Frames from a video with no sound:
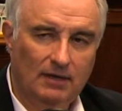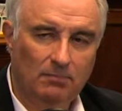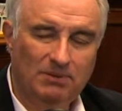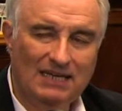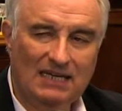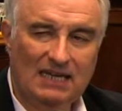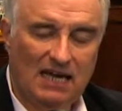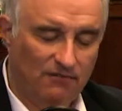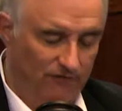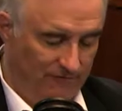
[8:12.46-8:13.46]
a
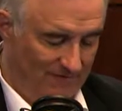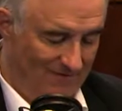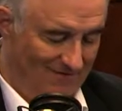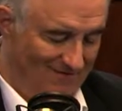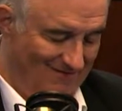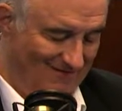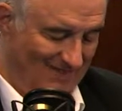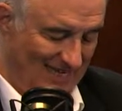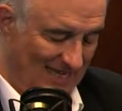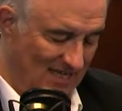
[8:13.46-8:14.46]
PDF
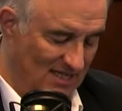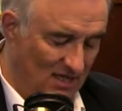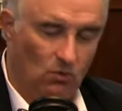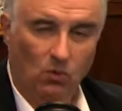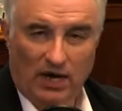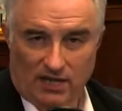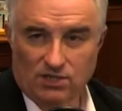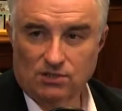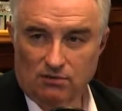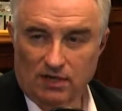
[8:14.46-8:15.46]
is in a way a
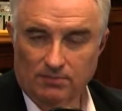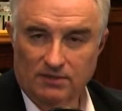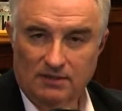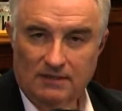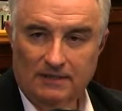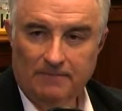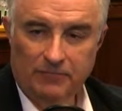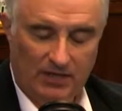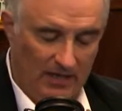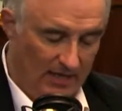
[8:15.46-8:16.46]
script.
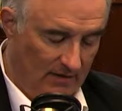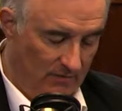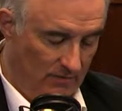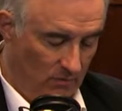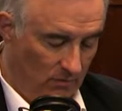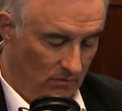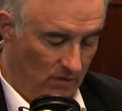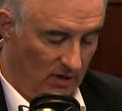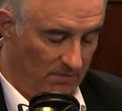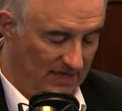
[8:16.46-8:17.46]
Uh,
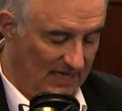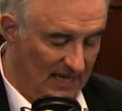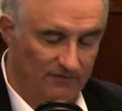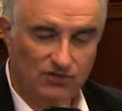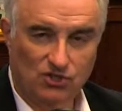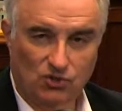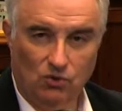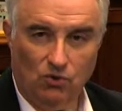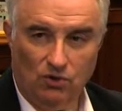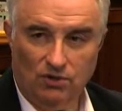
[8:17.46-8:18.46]
what a PDF
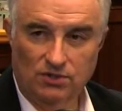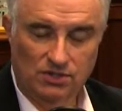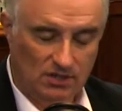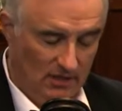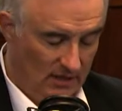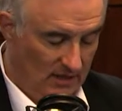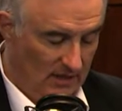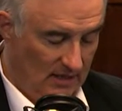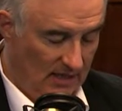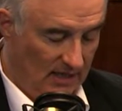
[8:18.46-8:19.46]
stores
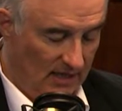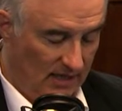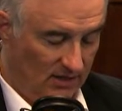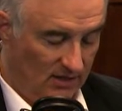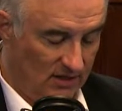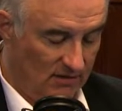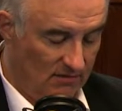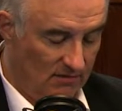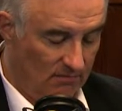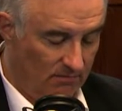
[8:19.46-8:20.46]
is
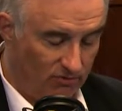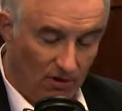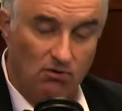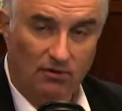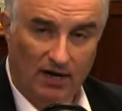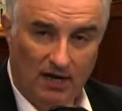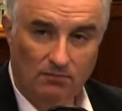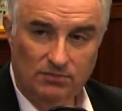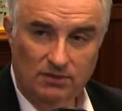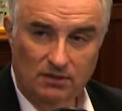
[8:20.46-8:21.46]

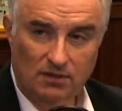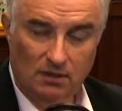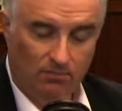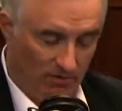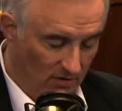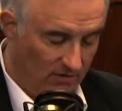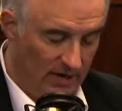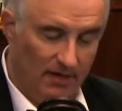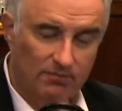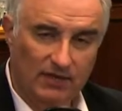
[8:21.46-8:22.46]
programs, a
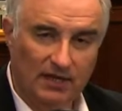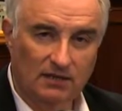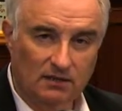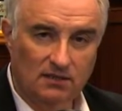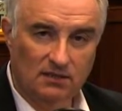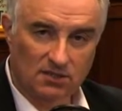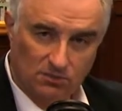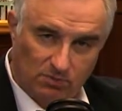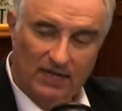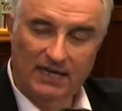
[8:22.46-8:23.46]
program that
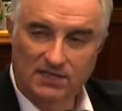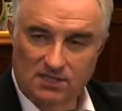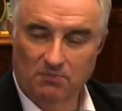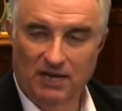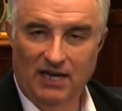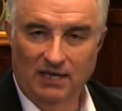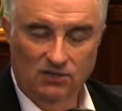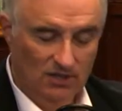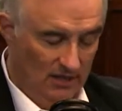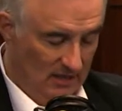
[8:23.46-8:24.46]
displays the
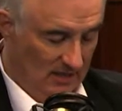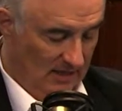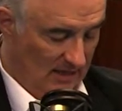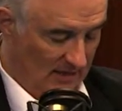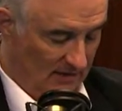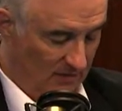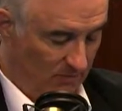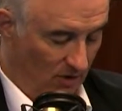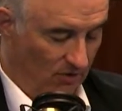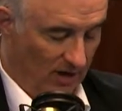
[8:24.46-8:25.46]
page. Uh, the
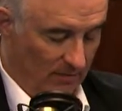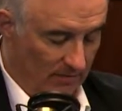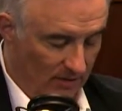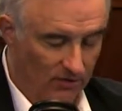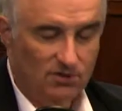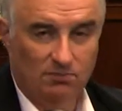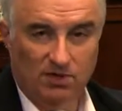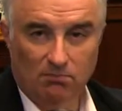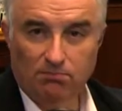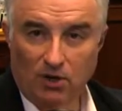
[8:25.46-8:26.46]
program used to
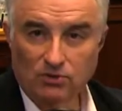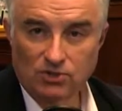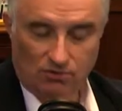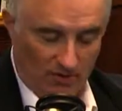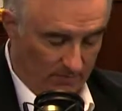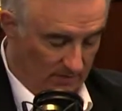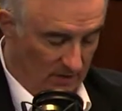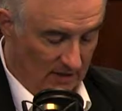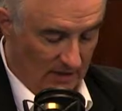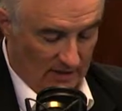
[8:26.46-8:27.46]
be in PostScript,
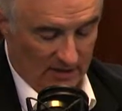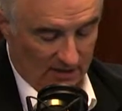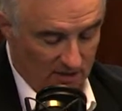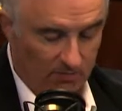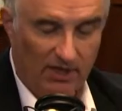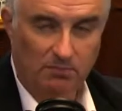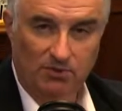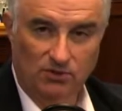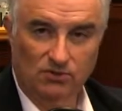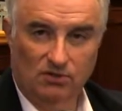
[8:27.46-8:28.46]
then display
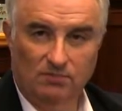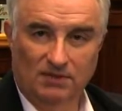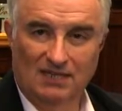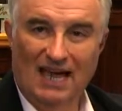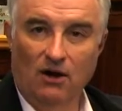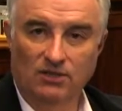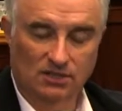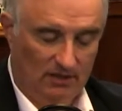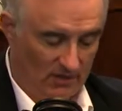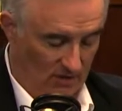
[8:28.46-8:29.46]
PostScript, and now
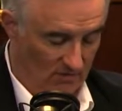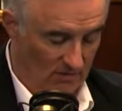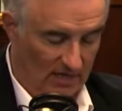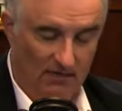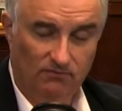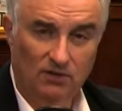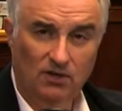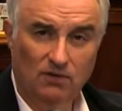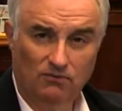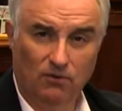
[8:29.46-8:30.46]
it's in its own kind of
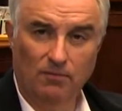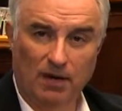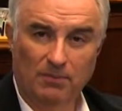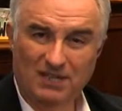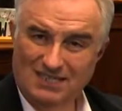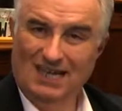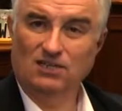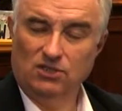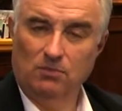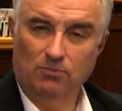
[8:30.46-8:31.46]
format, but it's
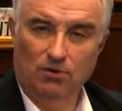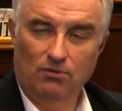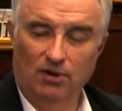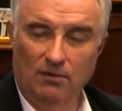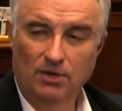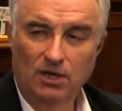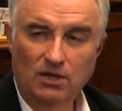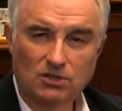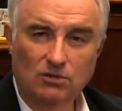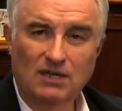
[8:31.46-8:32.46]
actually a program.
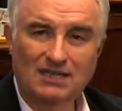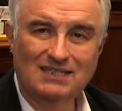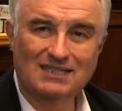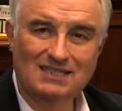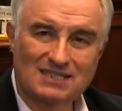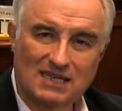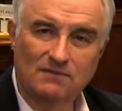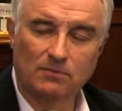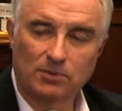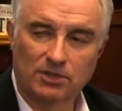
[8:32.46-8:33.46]
So it is
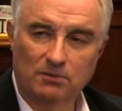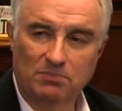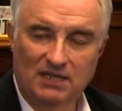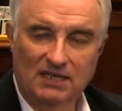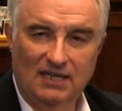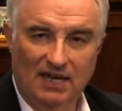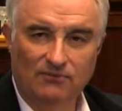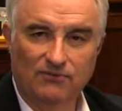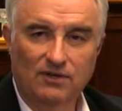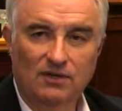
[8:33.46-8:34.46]
conceivable that a
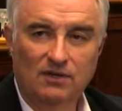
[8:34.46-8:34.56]
PDF,